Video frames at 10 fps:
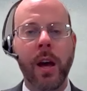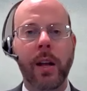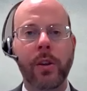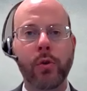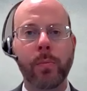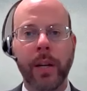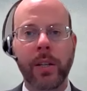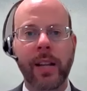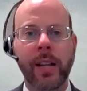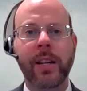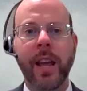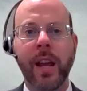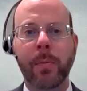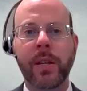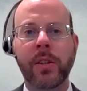on new bus island
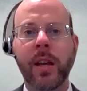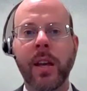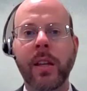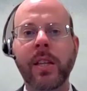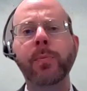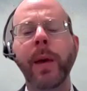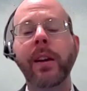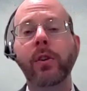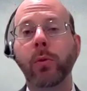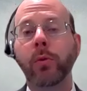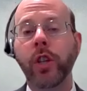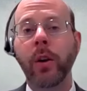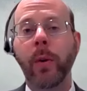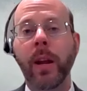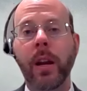canopies. These panels will
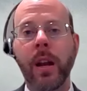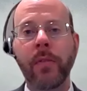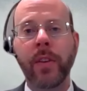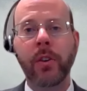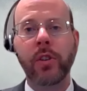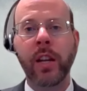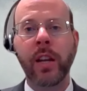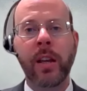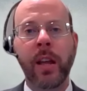generate enough energy